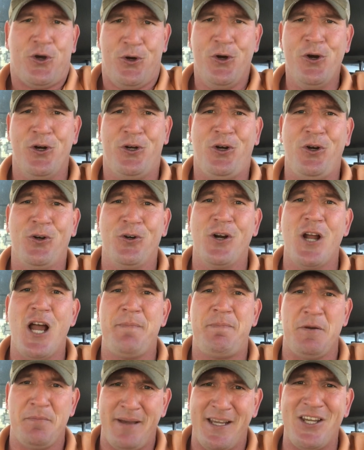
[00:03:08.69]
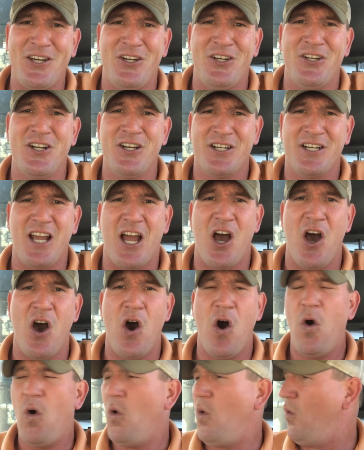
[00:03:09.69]
Hook her up, you'll be good to
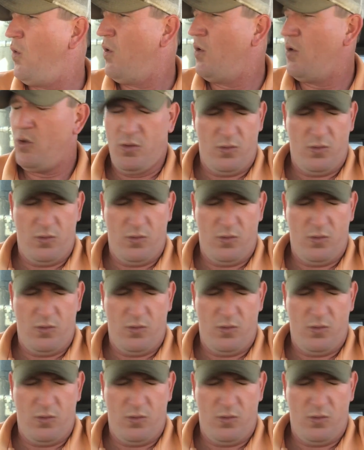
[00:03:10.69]
go."